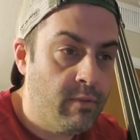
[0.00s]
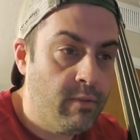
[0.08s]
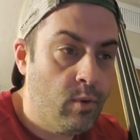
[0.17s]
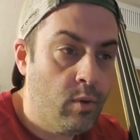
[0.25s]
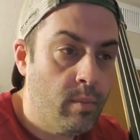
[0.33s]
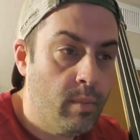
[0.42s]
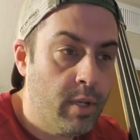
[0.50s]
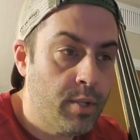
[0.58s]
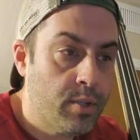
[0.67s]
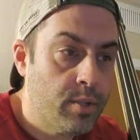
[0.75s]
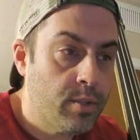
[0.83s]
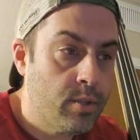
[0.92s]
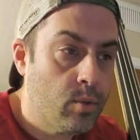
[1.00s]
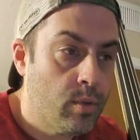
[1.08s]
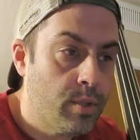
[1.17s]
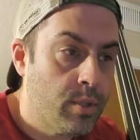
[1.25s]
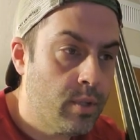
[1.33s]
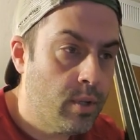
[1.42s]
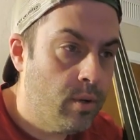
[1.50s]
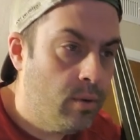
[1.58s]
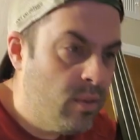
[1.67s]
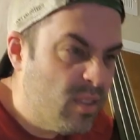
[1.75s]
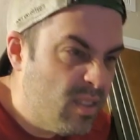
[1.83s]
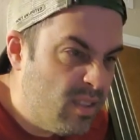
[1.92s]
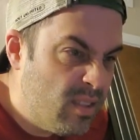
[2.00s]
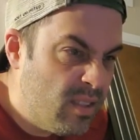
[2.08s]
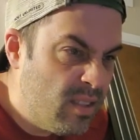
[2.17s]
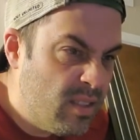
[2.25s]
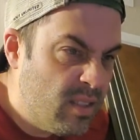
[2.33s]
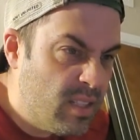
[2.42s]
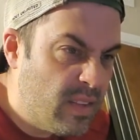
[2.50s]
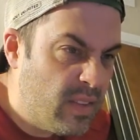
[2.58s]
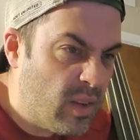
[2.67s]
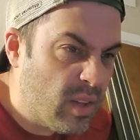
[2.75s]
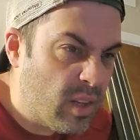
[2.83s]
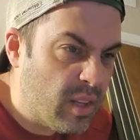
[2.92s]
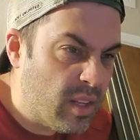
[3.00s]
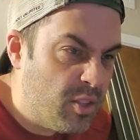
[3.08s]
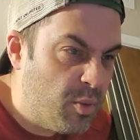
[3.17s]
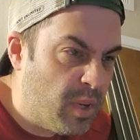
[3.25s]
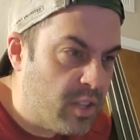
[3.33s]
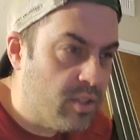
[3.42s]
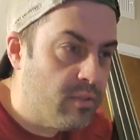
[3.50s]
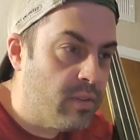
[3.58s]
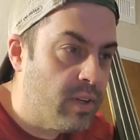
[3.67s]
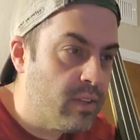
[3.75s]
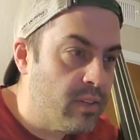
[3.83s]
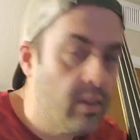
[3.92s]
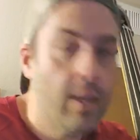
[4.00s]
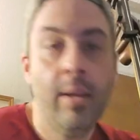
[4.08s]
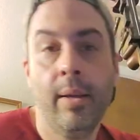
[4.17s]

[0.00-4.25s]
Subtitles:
4 measures or so. They look like 2 measure phrases.